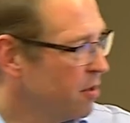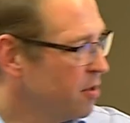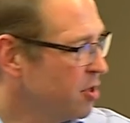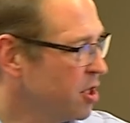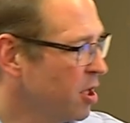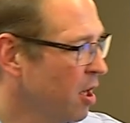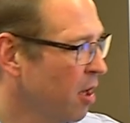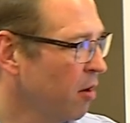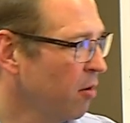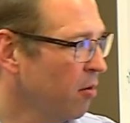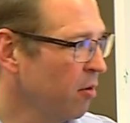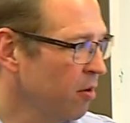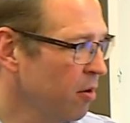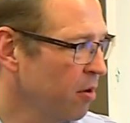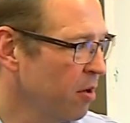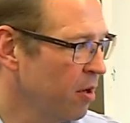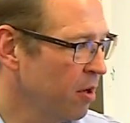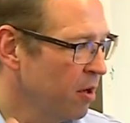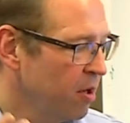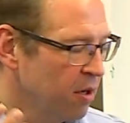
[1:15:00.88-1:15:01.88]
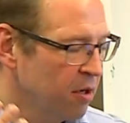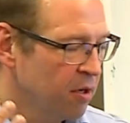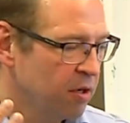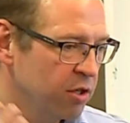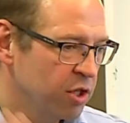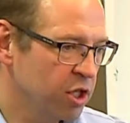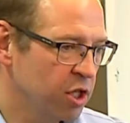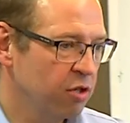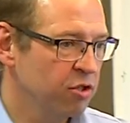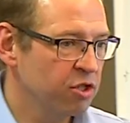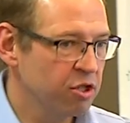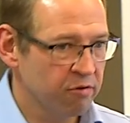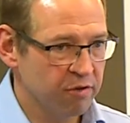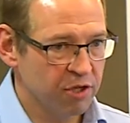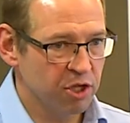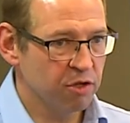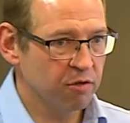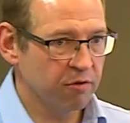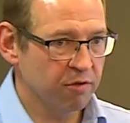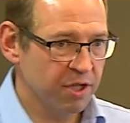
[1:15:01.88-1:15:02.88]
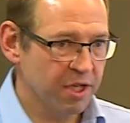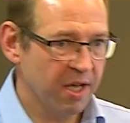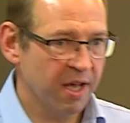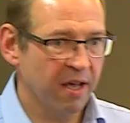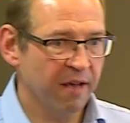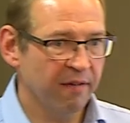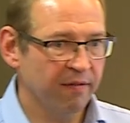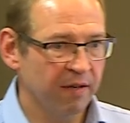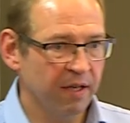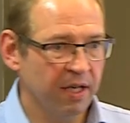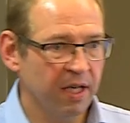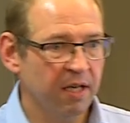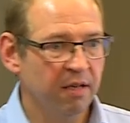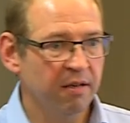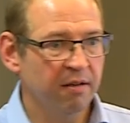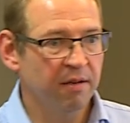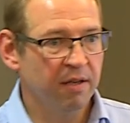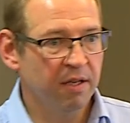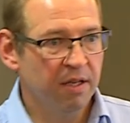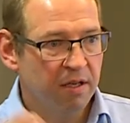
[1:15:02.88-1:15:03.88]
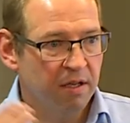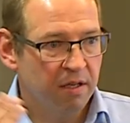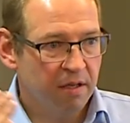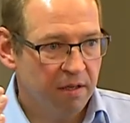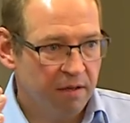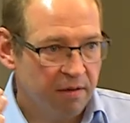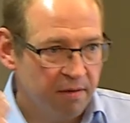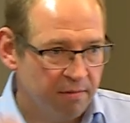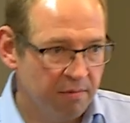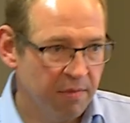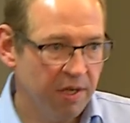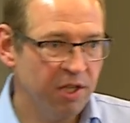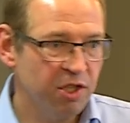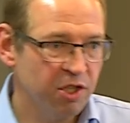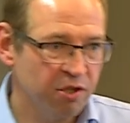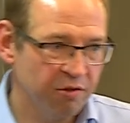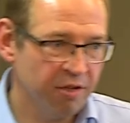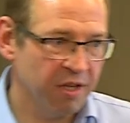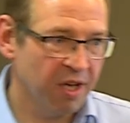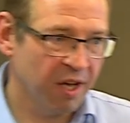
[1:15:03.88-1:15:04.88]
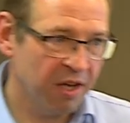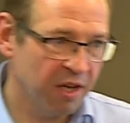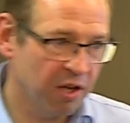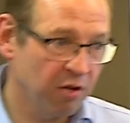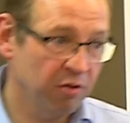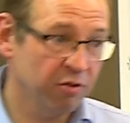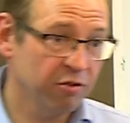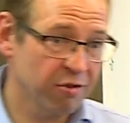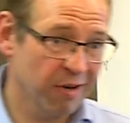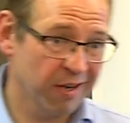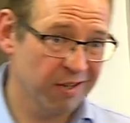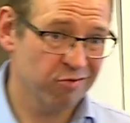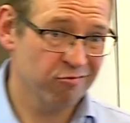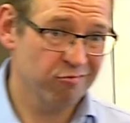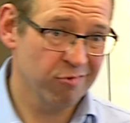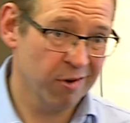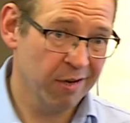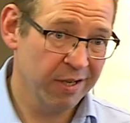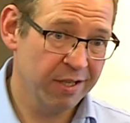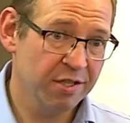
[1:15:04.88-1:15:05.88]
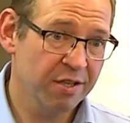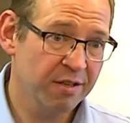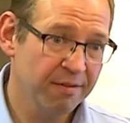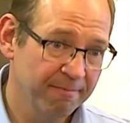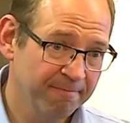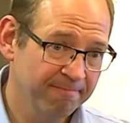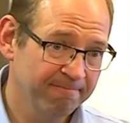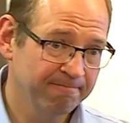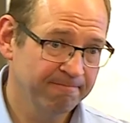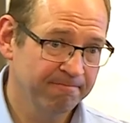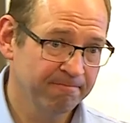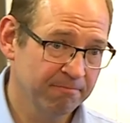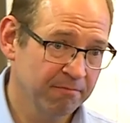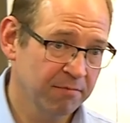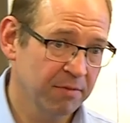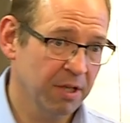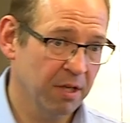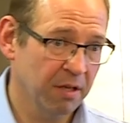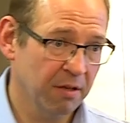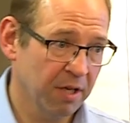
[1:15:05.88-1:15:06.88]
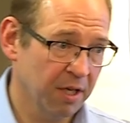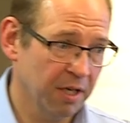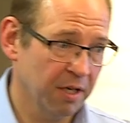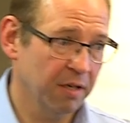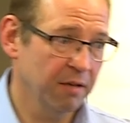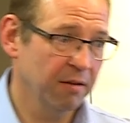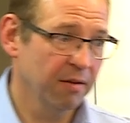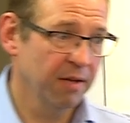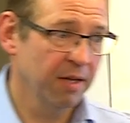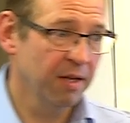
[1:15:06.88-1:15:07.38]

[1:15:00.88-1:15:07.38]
so choose your insurers carefully, make sure you get your contracts right, okay?